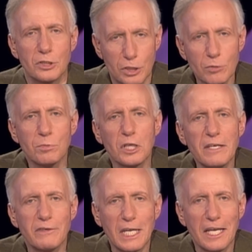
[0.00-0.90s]
Do you
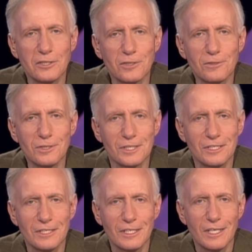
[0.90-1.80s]
believe in angels?
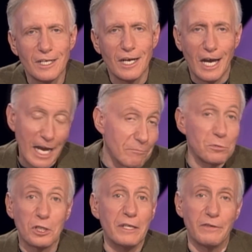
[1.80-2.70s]
I
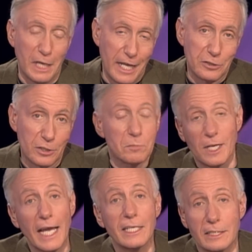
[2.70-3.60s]
believe in angels,
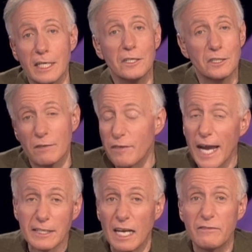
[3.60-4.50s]
but I can tell you as a
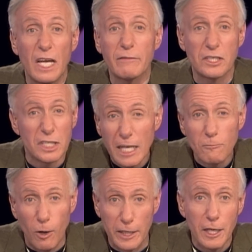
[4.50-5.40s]
fact I've never
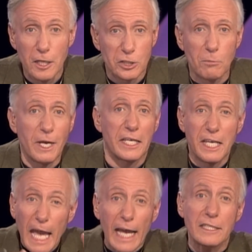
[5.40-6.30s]
seen one. So my
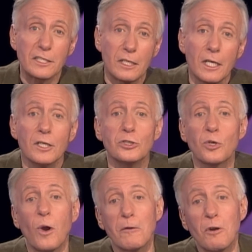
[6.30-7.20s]
guest,
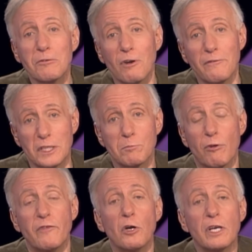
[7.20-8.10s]
Joy Woodruff, is
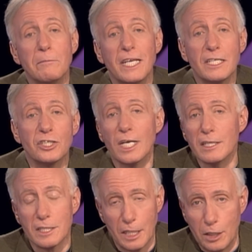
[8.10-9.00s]
provoking me to
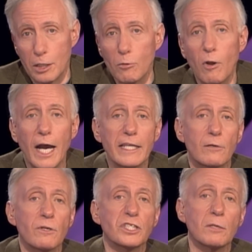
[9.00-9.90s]
jealousy. You know why?
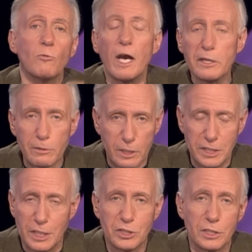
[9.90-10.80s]
There were some weather
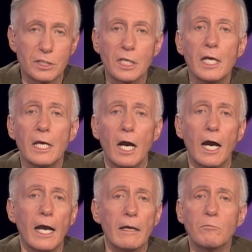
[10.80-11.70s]
conditions
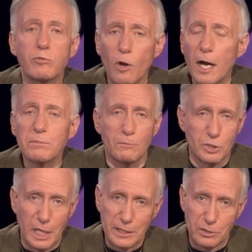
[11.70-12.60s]
and
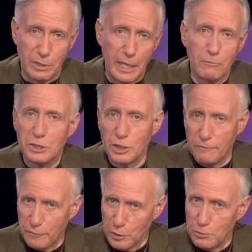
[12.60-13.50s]
problems yesterday when she
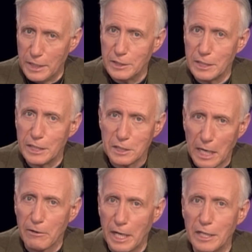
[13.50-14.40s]
flew into this
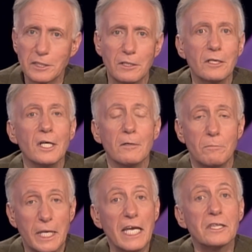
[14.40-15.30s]
area to
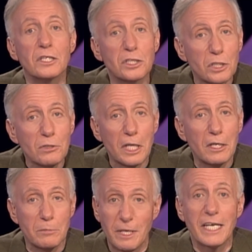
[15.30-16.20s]
be at the
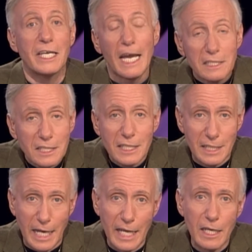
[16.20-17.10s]
studio to be a guest
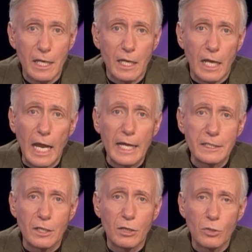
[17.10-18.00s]
today.
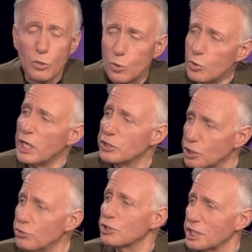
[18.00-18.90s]
And who did you